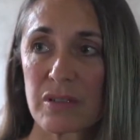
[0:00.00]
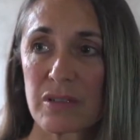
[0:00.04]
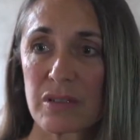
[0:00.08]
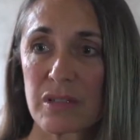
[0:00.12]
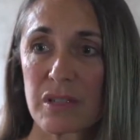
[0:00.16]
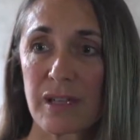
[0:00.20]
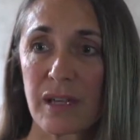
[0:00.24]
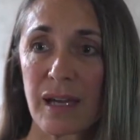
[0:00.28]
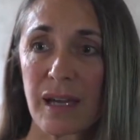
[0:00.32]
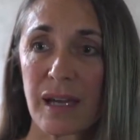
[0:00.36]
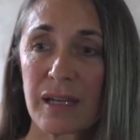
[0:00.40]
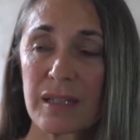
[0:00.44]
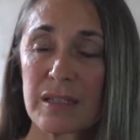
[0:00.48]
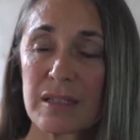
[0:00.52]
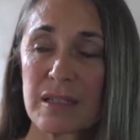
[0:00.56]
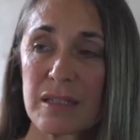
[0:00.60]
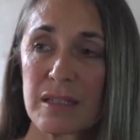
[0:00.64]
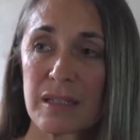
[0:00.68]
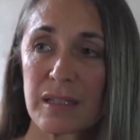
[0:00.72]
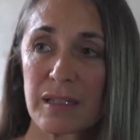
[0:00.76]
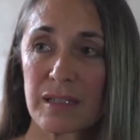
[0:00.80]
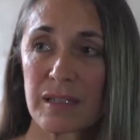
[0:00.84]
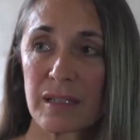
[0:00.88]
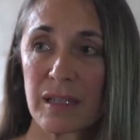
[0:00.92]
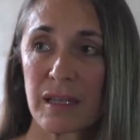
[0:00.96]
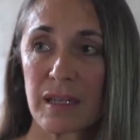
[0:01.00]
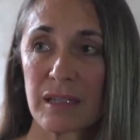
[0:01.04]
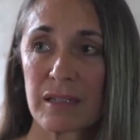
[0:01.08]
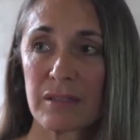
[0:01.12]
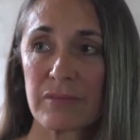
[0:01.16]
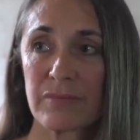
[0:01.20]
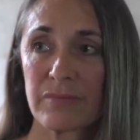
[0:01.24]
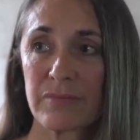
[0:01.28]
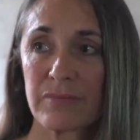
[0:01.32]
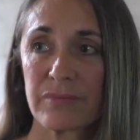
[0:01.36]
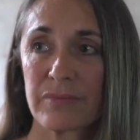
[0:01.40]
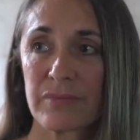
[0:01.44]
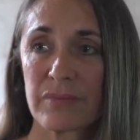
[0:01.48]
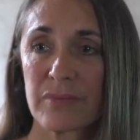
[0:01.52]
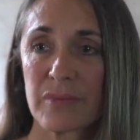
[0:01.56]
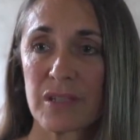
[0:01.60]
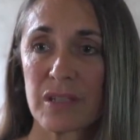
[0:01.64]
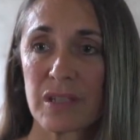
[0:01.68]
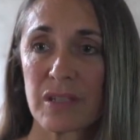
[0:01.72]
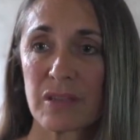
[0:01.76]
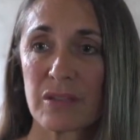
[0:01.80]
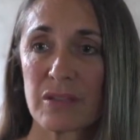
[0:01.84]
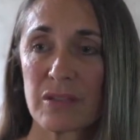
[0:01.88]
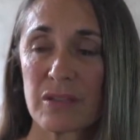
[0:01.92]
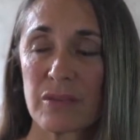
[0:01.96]
She acts like that.
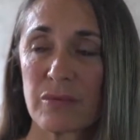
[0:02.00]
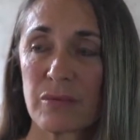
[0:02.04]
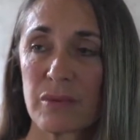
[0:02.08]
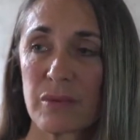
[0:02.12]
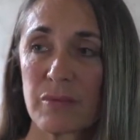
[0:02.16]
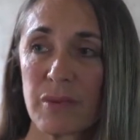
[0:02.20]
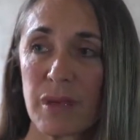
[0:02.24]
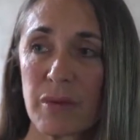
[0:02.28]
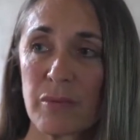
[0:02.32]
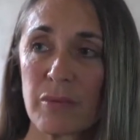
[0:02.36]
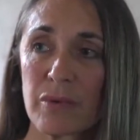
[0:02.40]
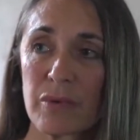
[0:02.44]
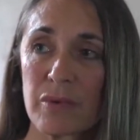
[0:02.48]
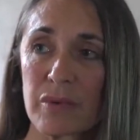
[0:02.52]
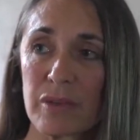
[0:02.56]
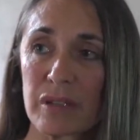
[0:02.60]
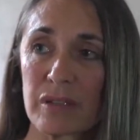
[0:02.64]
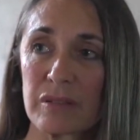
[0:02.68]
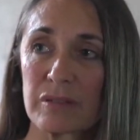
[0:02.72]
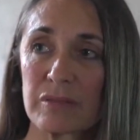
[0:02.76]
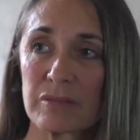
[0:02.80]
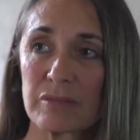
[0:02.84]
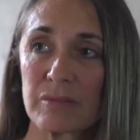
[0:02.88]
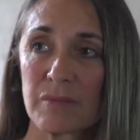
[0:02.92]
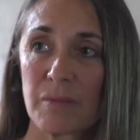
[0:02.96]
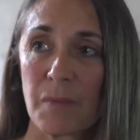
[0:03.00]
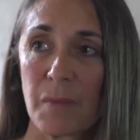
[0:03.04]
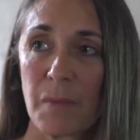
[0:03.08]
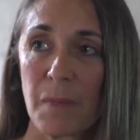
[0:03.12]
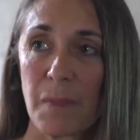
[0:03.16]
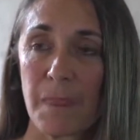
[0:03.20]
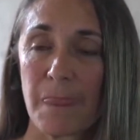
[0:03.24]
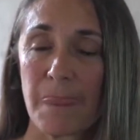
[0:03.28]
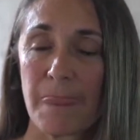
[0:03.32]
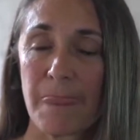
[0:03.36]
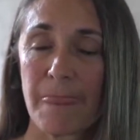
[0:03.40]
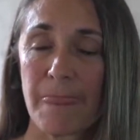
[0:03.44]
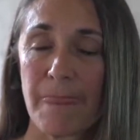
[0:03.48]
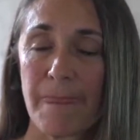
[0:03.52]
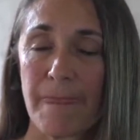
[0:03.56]
She doesn't remember it. Mm.